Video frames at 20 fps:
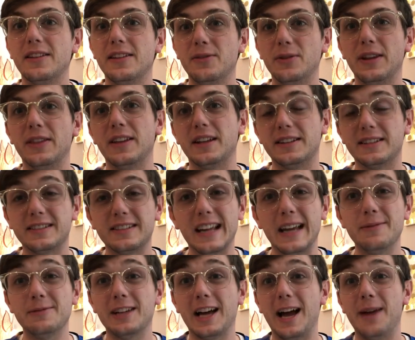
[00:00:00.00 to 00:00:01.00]
in the
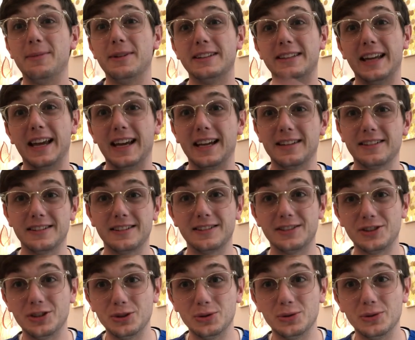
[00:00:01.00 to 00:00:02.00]
same time it takes
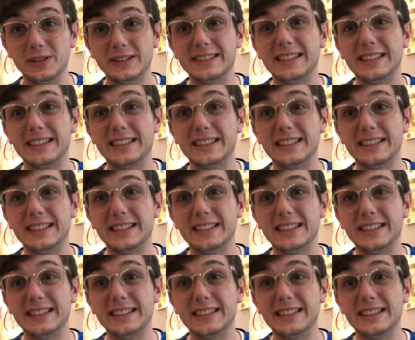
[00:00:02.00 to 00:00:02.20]
to